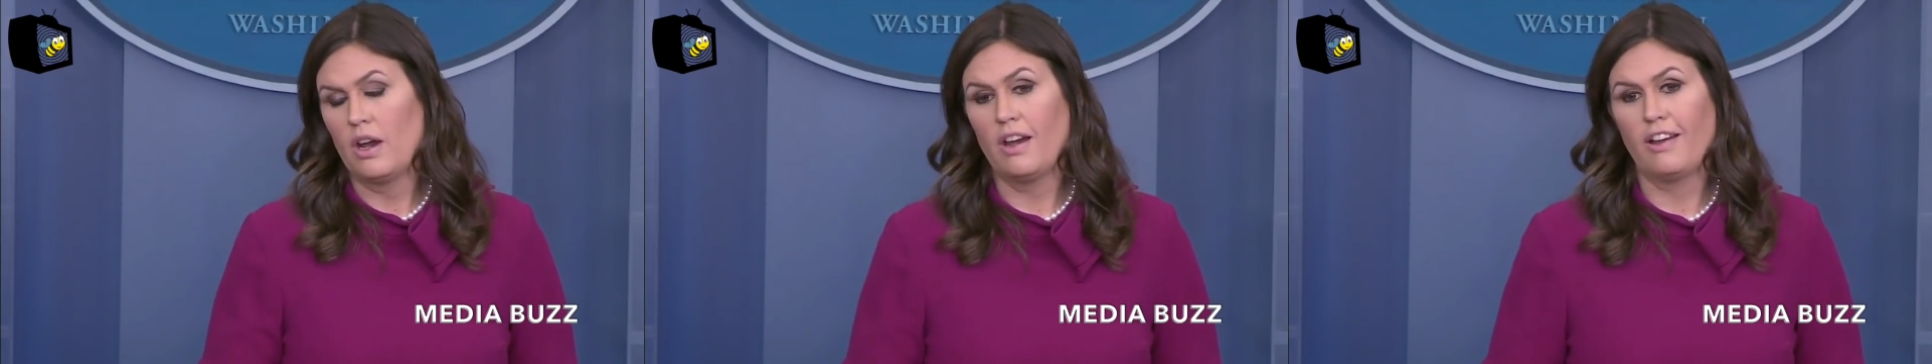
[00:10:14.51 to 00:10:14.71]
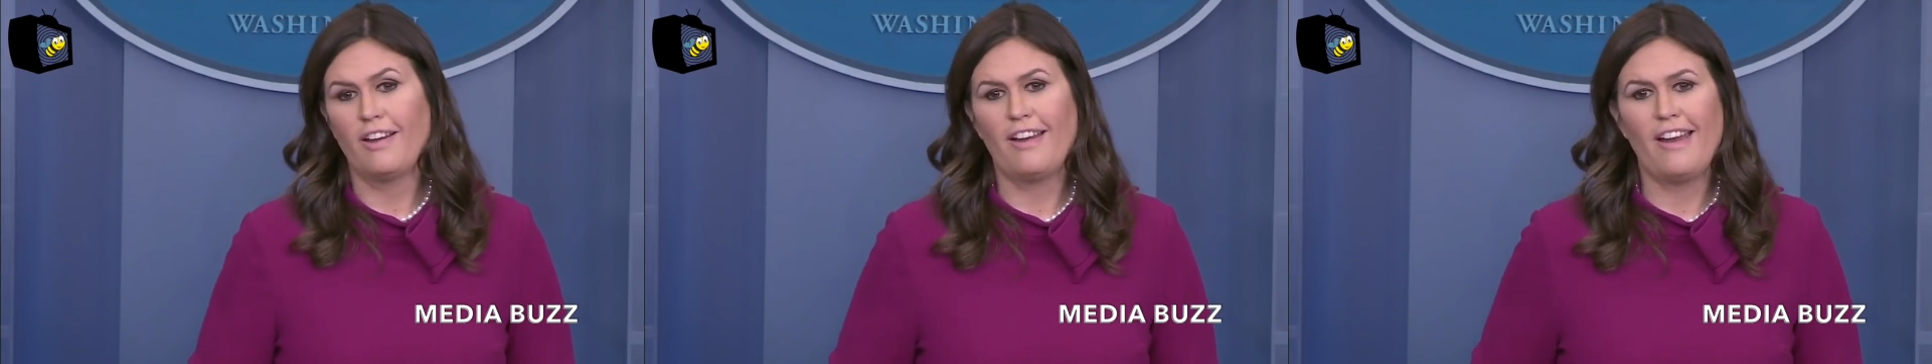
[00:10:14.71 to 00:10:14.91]

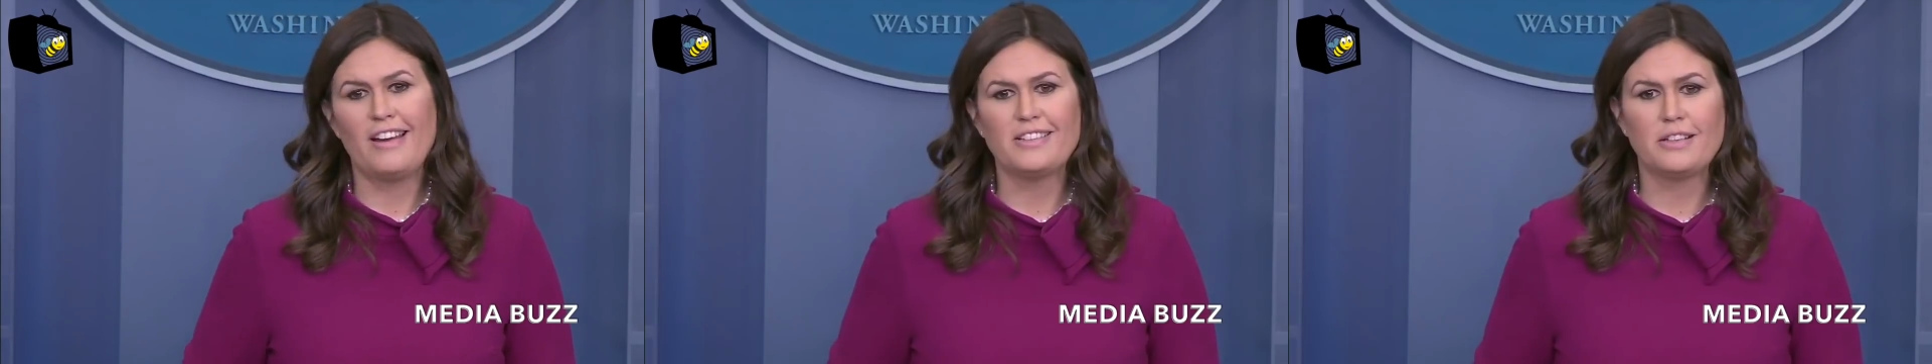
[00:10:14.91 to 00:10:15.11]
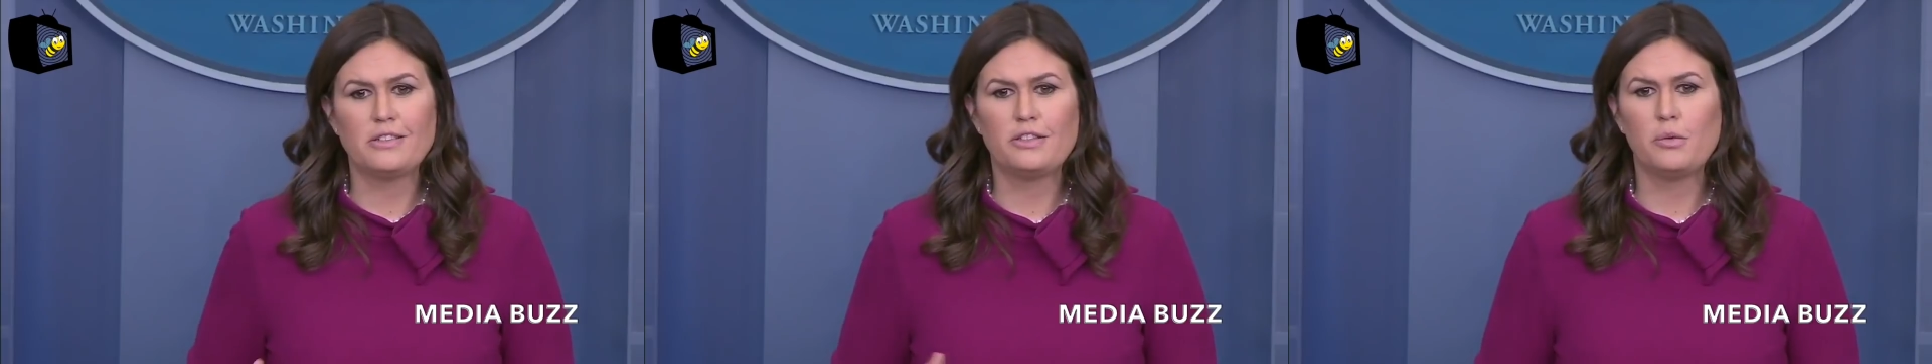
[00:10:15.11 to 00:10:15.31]

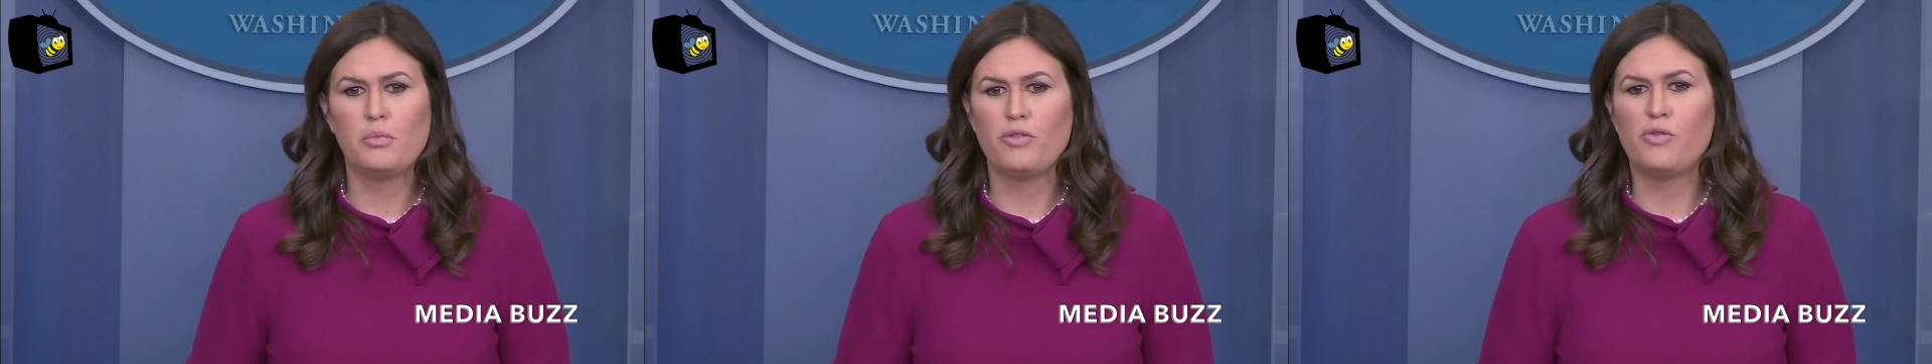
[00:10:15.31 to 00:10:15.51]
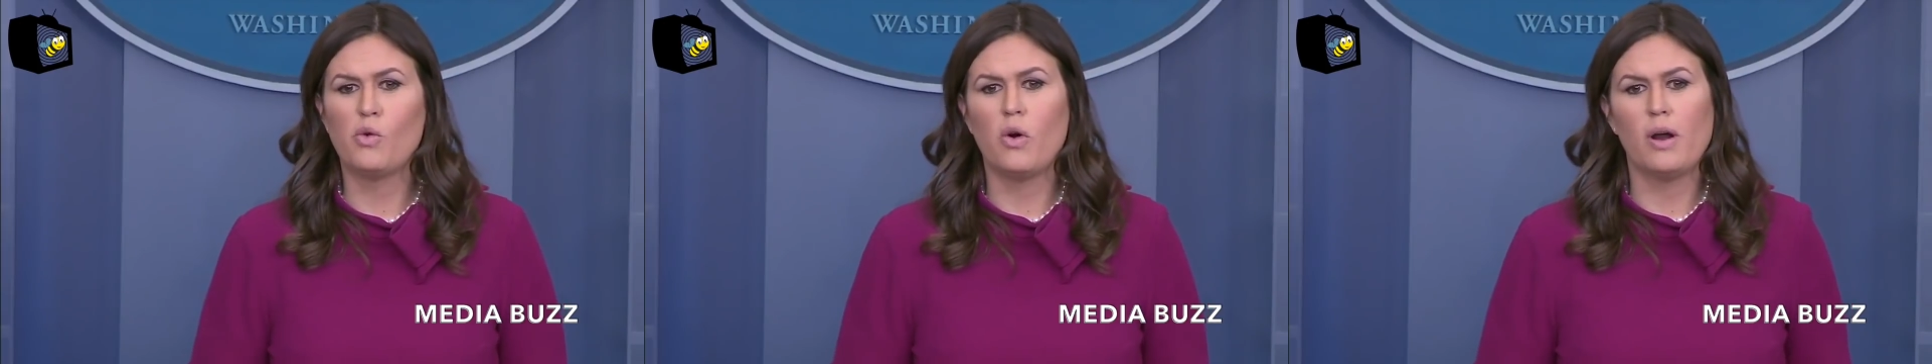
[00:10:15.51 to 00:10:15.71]
As I said
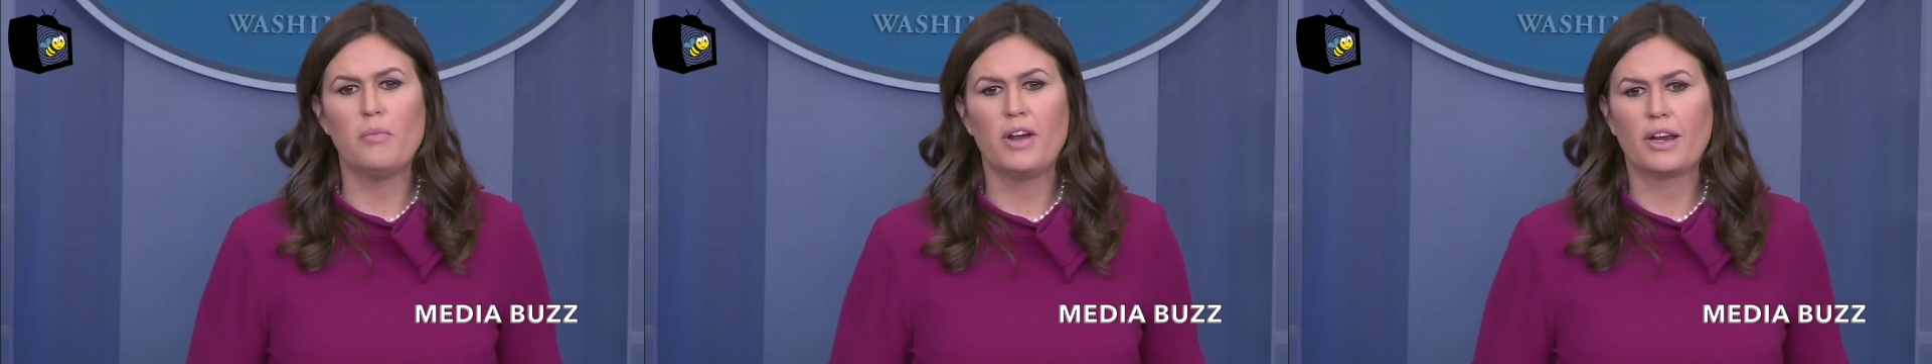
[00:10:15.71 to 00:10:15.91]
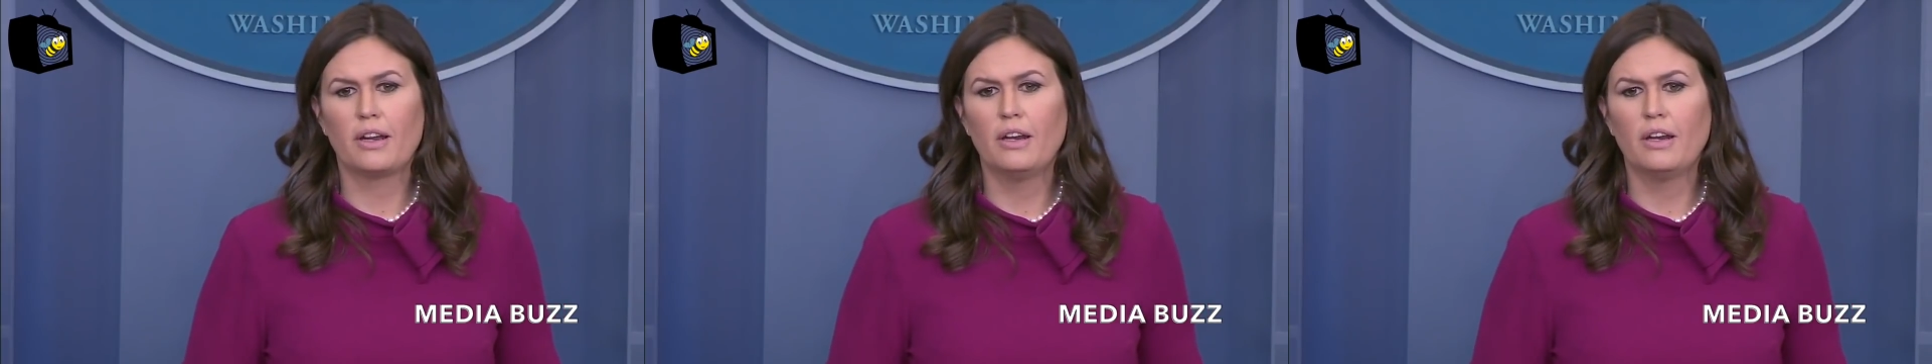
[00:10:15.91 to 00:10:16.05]
before, I'm not